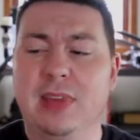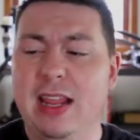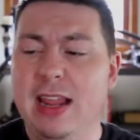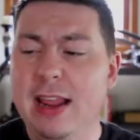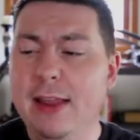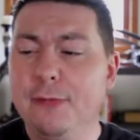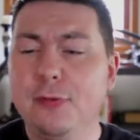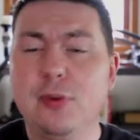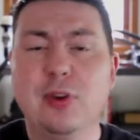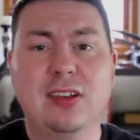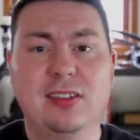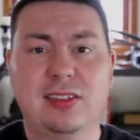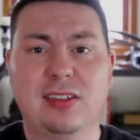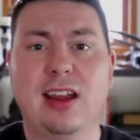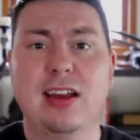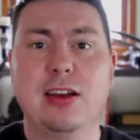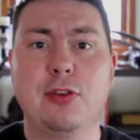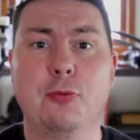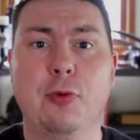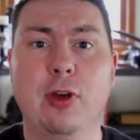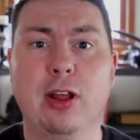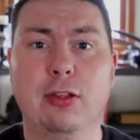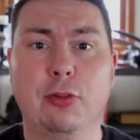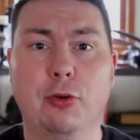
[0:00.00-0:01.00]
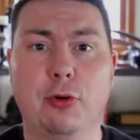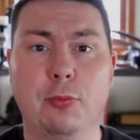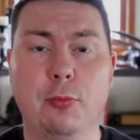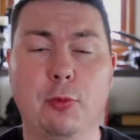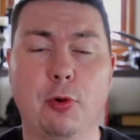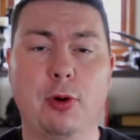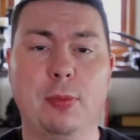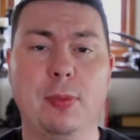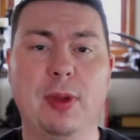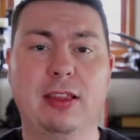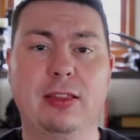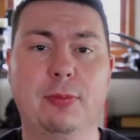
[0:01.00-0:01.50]
If you decide you want to learn
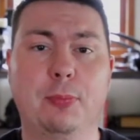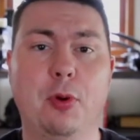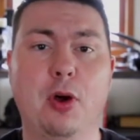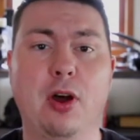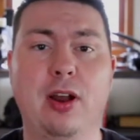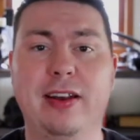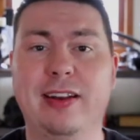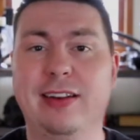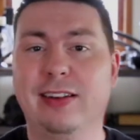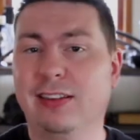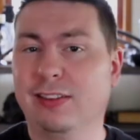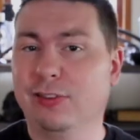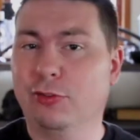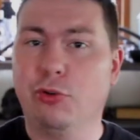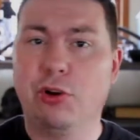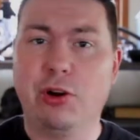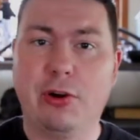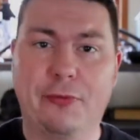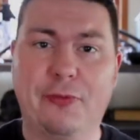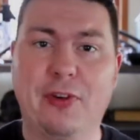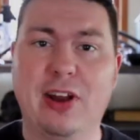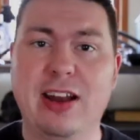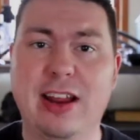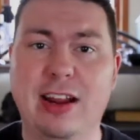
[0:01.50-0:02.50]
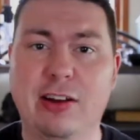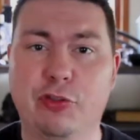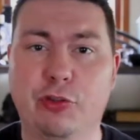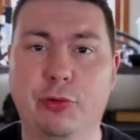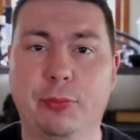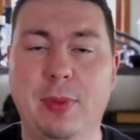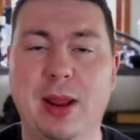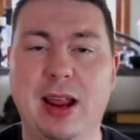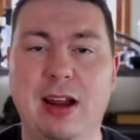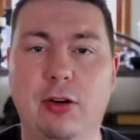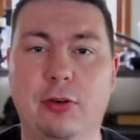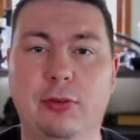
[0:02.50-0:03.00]
more about the pawn industry or financial
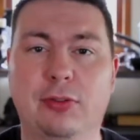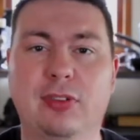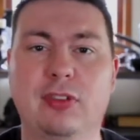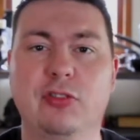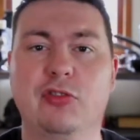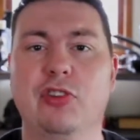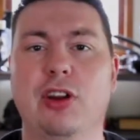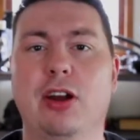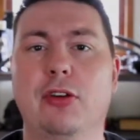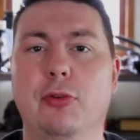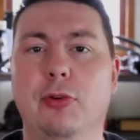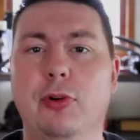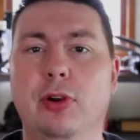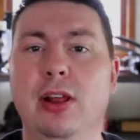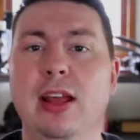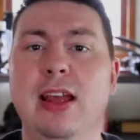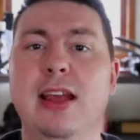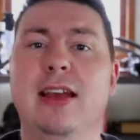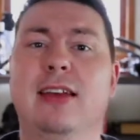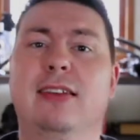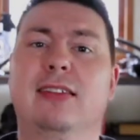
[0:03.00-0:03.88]
matters in general,